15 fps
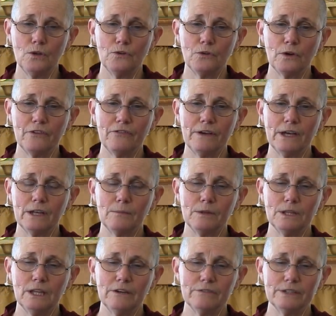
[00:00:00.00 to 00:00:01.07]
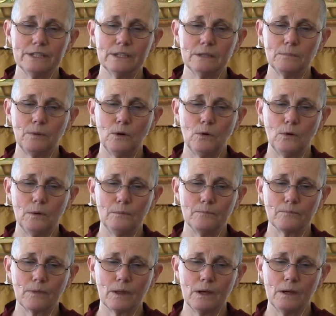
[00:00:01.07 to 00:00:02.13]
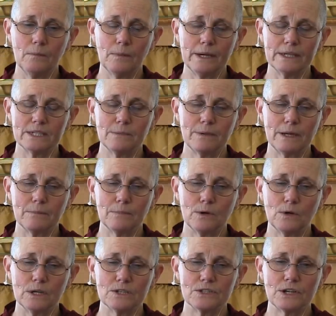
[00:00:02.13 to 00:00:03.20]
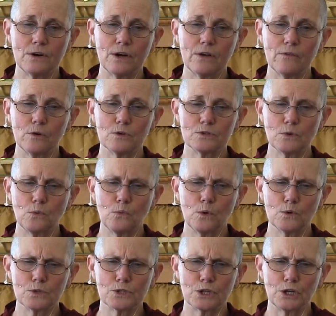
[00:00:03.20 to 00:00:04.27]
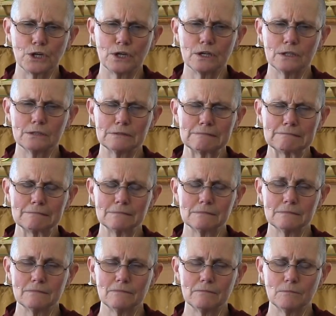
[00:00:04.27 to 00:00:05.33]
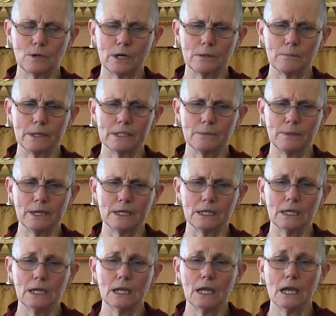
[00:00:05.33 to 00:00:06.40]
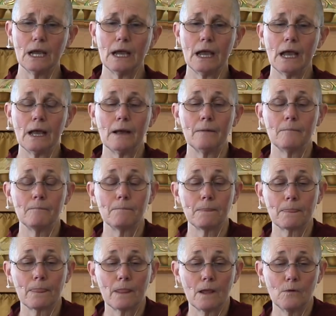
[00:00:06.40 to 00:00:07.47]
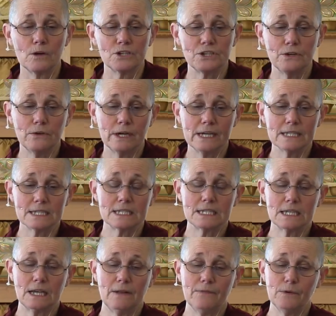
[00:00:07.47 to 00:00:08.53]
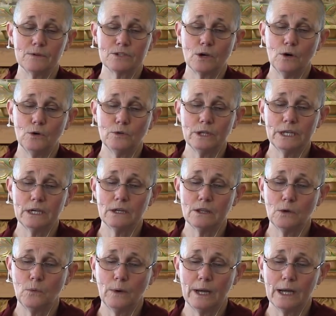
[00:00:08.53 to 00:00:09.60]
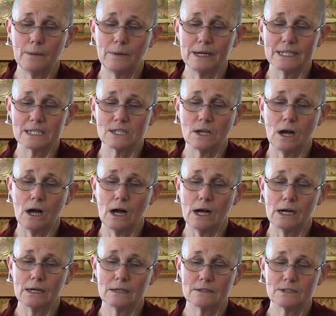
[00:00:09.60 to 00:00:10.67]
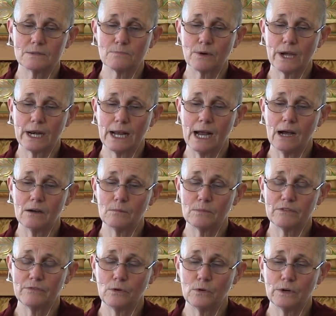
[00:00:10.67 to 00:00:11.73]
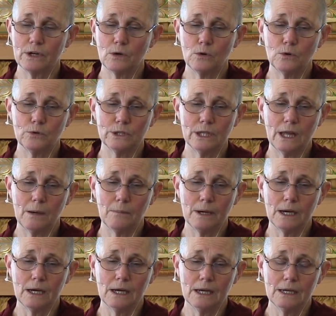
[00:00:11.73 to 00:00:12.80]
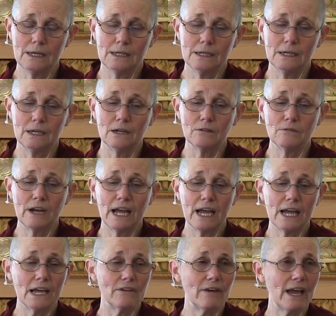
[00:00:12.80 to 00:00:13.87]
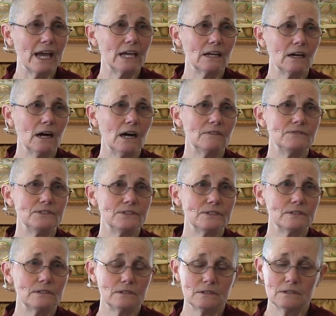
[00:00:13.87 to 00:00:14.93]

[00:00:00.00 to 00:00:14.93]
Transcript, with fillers: So I found a lovely little poem uh, by a Tibetan poet, Tsering Woeser, pardon my Tibetan, where she writes, It was only on the web I saw, spread out before an old lama, an array of handcuffs,